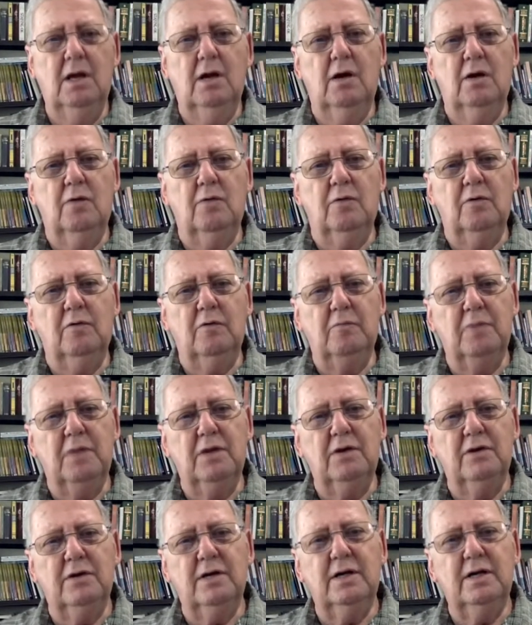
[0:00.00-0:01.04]
where we've been
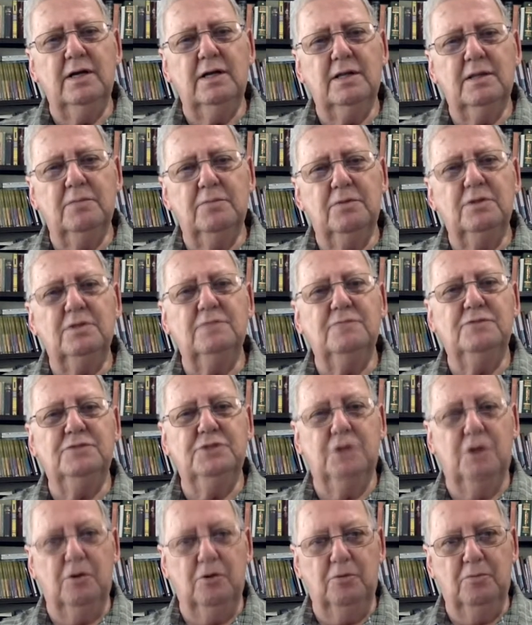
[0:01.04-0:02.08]
looking at the book of
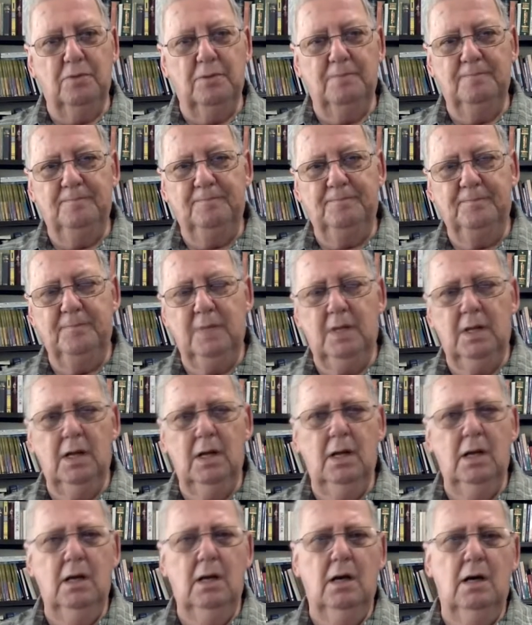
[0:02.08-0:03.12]
Job.
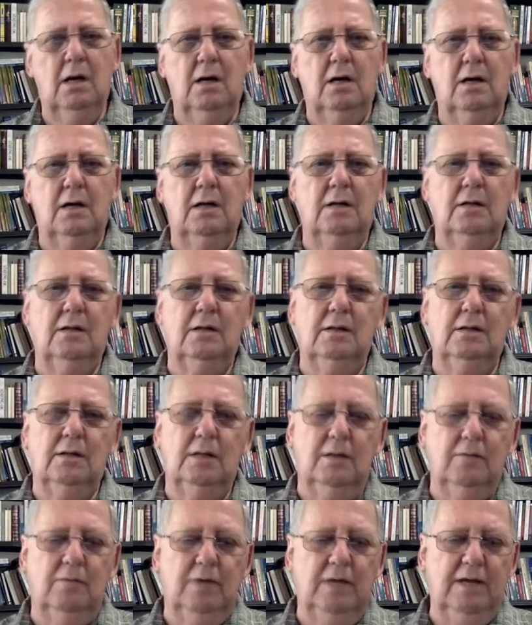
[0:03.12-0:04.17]
Uh,
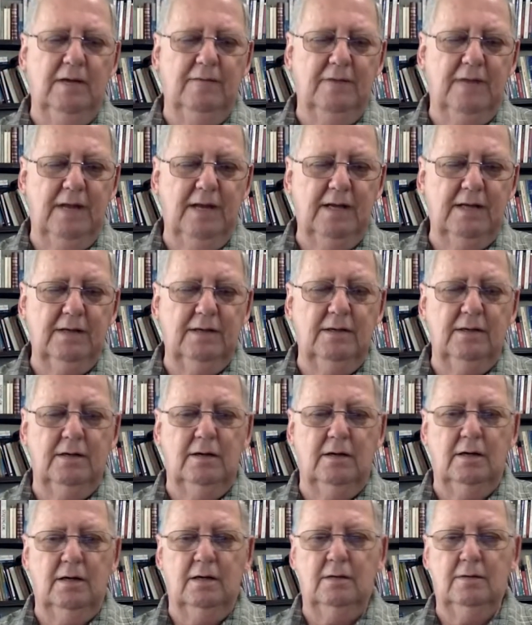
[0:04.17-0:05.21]
we have taken,
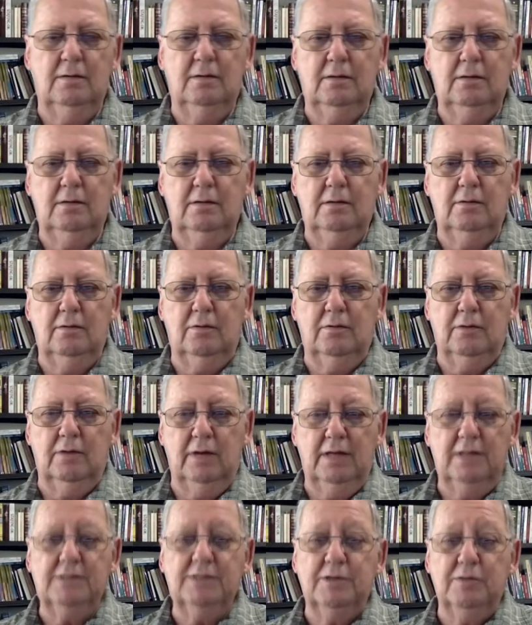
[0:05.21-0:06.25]
or the
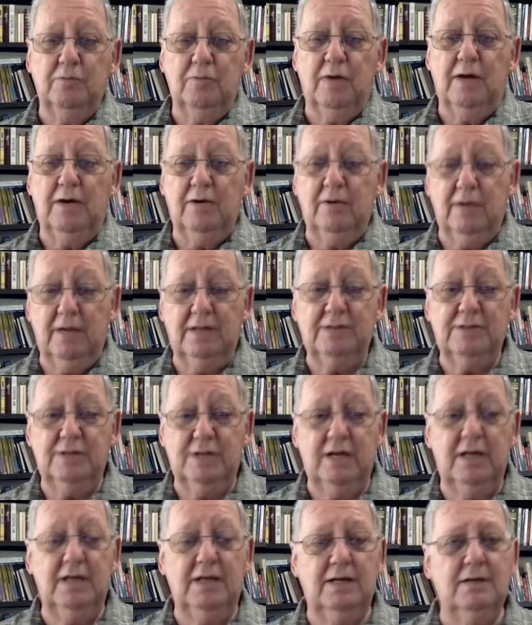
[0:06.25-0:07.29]
lesson writer has
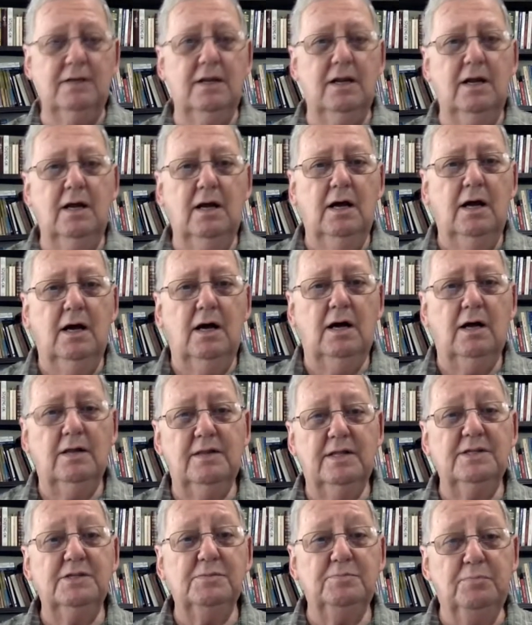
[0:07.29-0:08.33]
taken
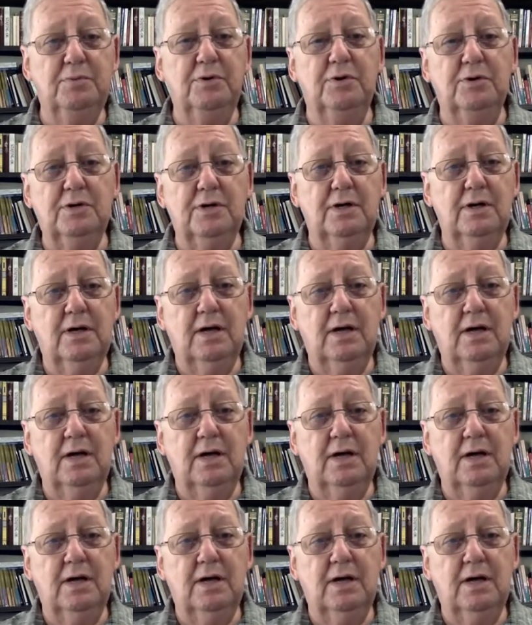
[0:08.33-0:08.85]
this book,